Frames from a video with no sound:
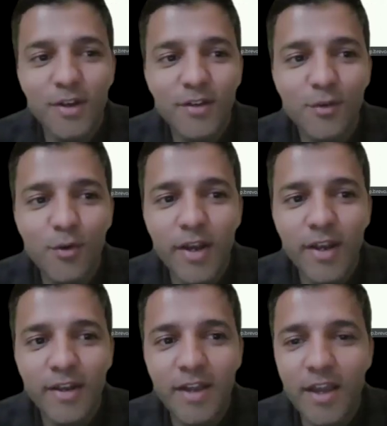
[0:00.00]
So let's go
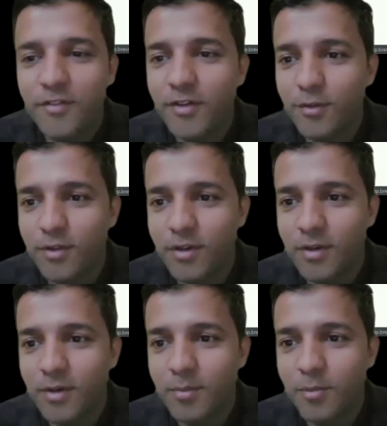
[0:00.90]
ahead and dive into
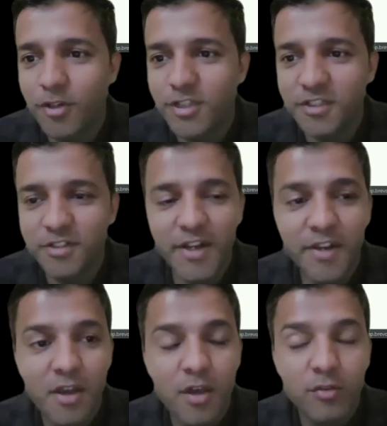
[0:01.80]
the project,
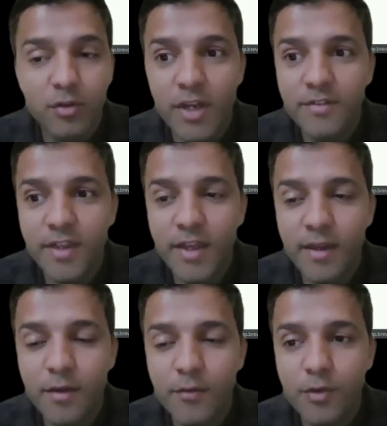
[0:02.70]
right? So let's
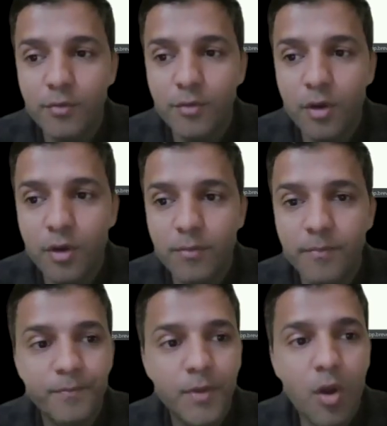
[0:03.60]
say if you have got
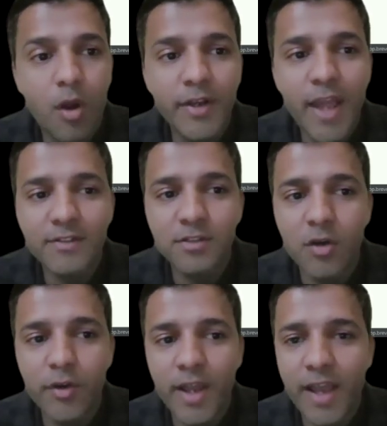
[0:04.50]
contacts
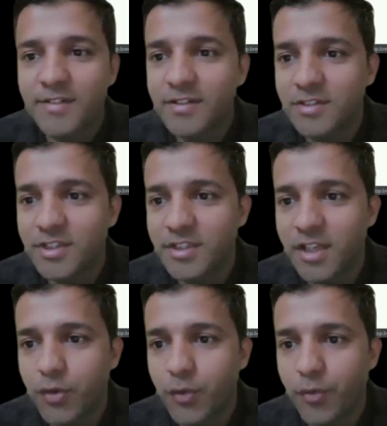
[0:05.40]
now in an Excel sheet
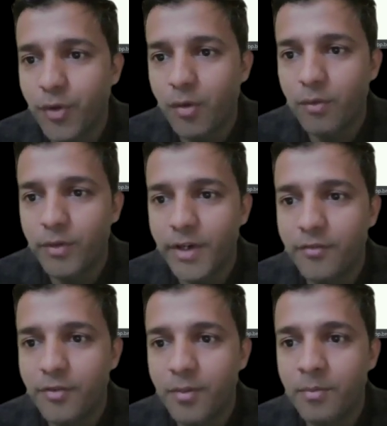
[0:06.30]
that you
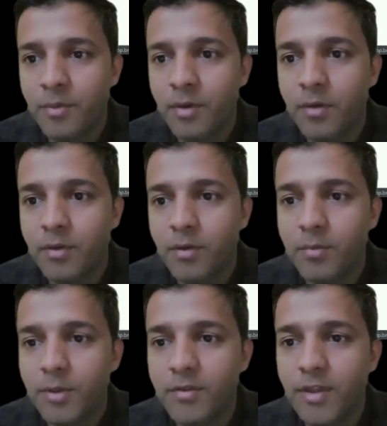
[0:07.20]
downloaded from,
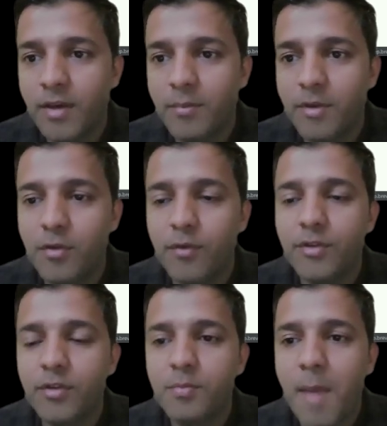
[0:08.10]
means that means you
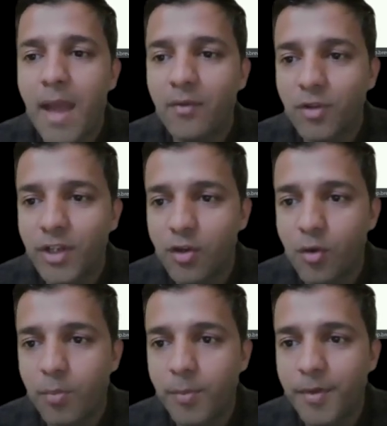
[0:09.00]
have just manually
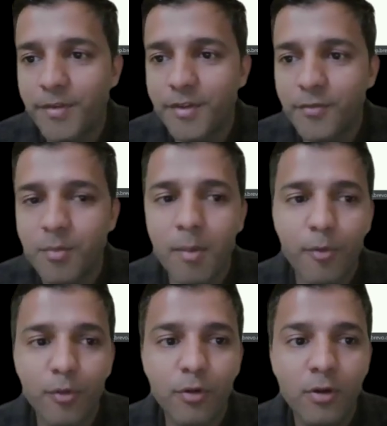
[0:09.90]
copy pasted from
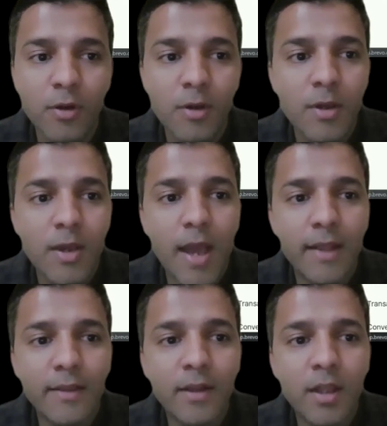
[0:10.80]
Apollo.
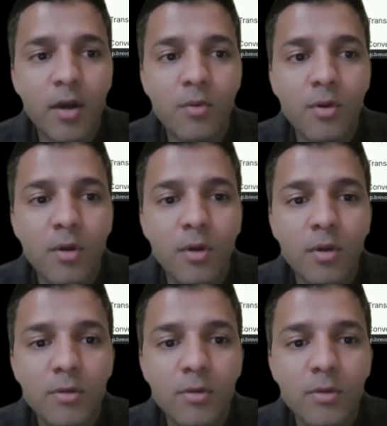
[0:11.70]
And then now